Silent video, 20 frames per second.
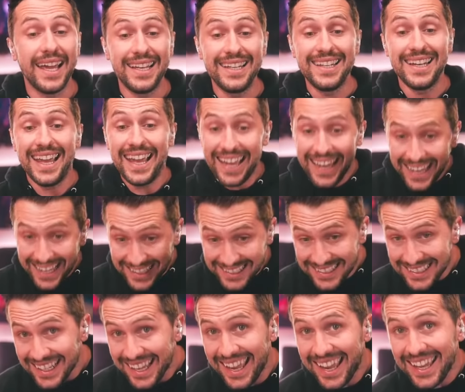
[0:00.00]
And
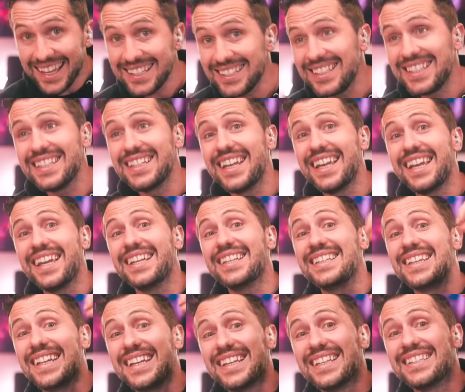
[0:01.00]
and and
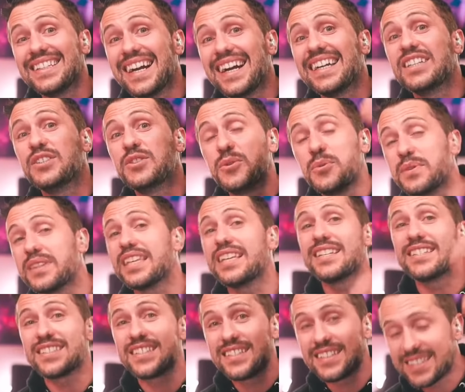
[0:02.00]
and and I do
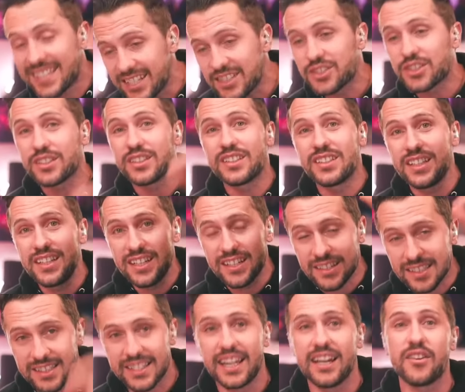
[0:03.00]
things intentionally
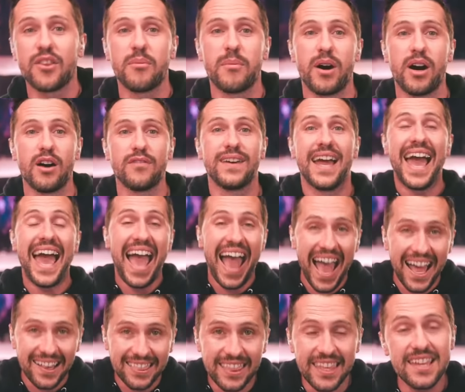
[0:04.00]
to scare them off
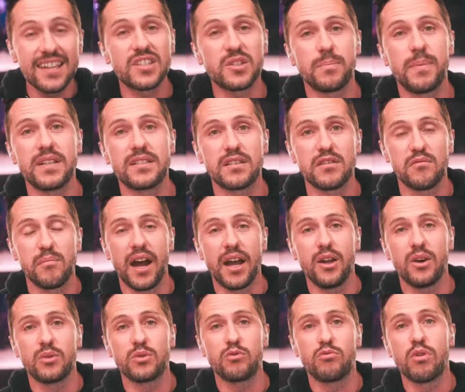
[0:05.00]
at the expense of
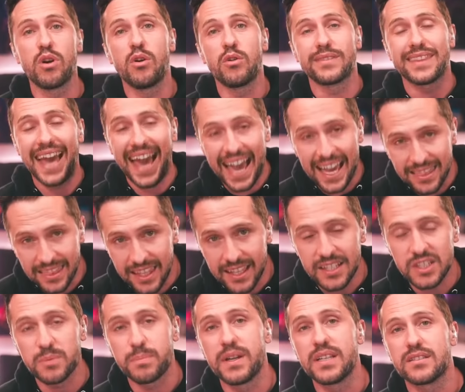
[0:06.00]
my own growth, at the
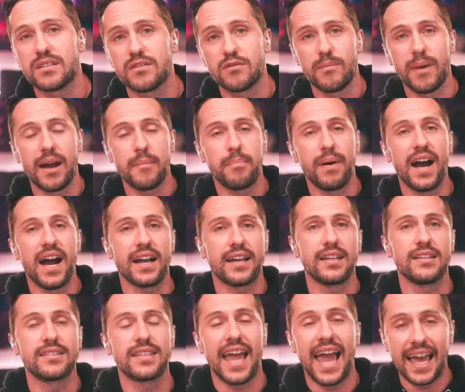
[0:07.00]
expense of my
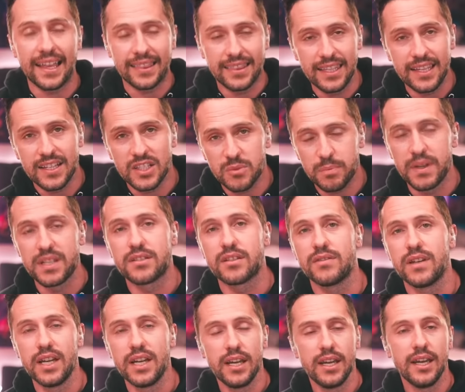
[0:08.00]
pockets, at the expense
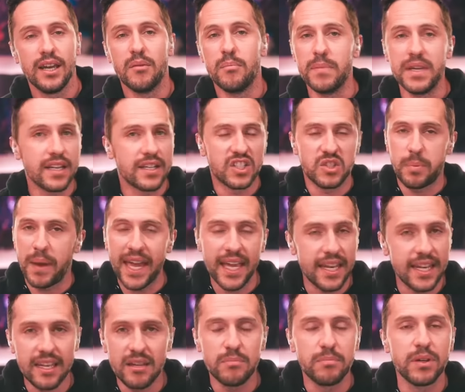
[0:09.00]
of me
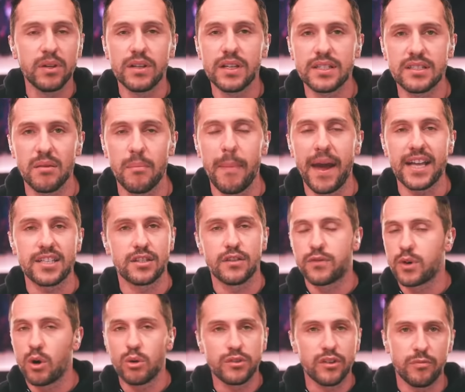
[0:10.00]
expanding and building some
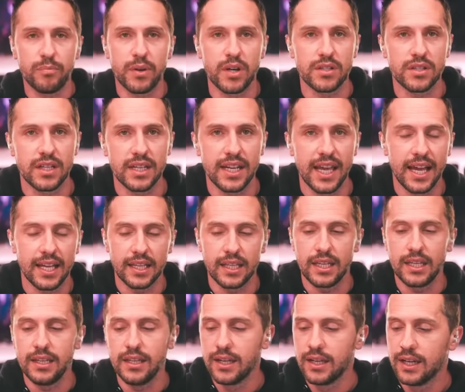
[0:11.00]
massive cult of
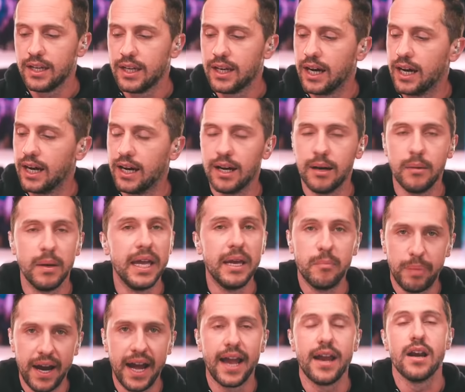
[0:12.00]
personality uh,
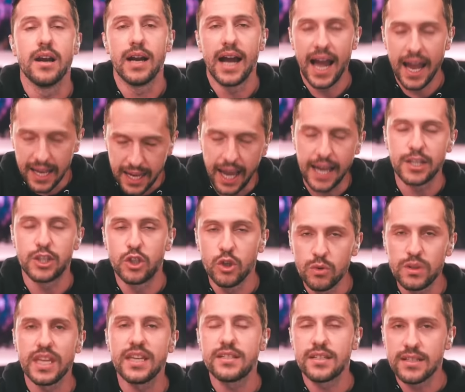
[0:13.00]
empire. I, I
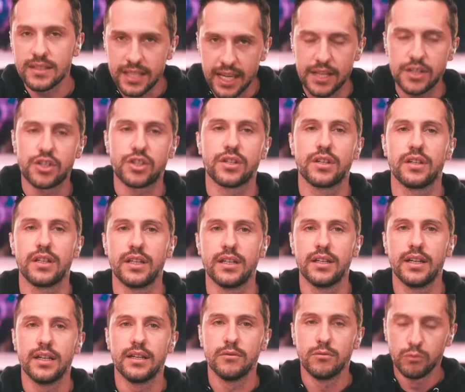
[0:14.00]
do things
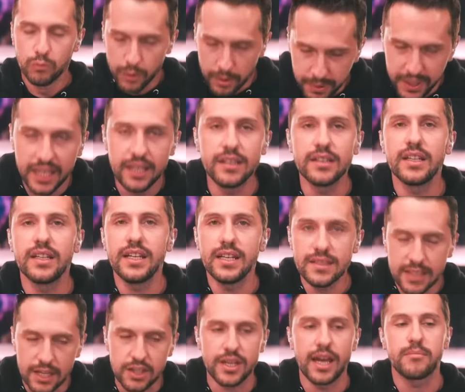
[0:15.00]
intentionally, repeatedly
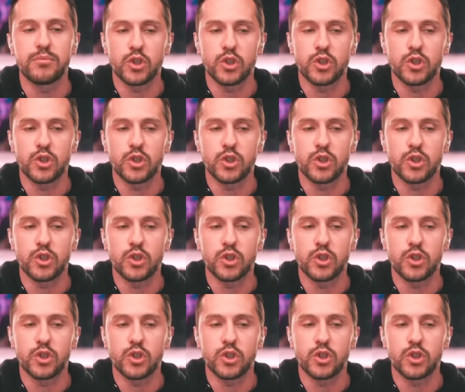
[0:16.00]
intentionally.